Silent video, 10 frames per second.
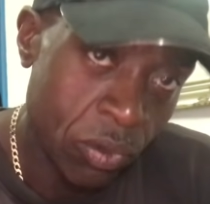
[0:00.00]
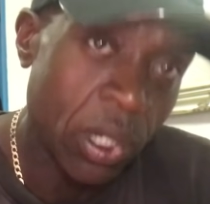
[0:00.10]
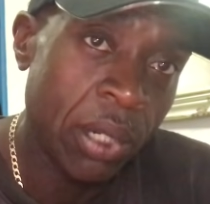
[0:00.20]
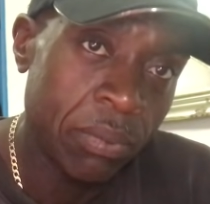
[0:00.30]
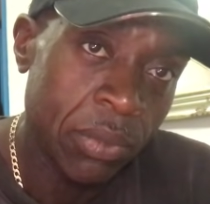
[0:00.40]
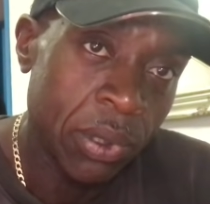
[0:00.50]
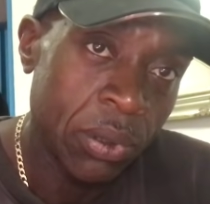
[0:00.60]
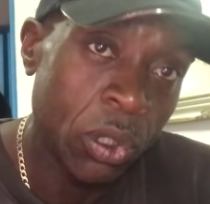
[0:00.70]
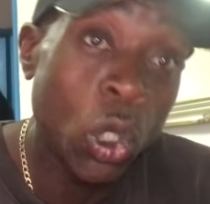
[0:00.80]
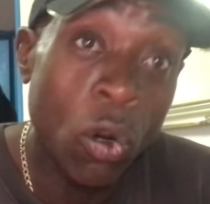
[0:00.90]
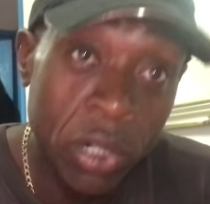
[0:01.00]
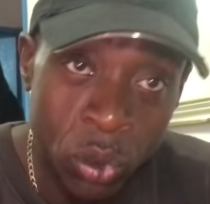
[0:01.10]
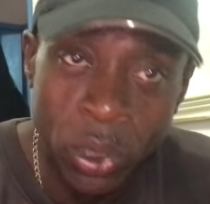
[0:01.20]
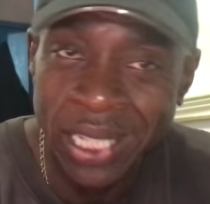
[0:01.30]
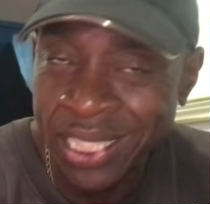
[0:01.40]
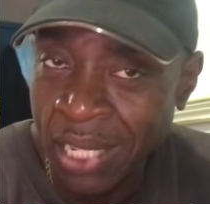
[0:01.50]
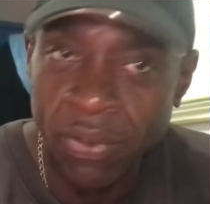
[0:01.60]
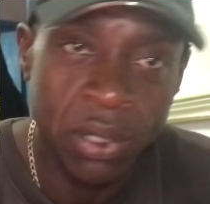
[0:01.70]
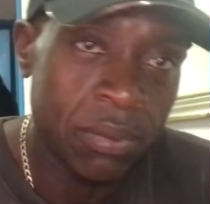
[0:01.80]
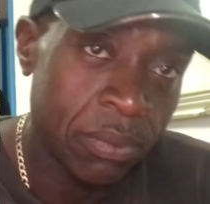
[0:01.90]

right? The Tories all get together,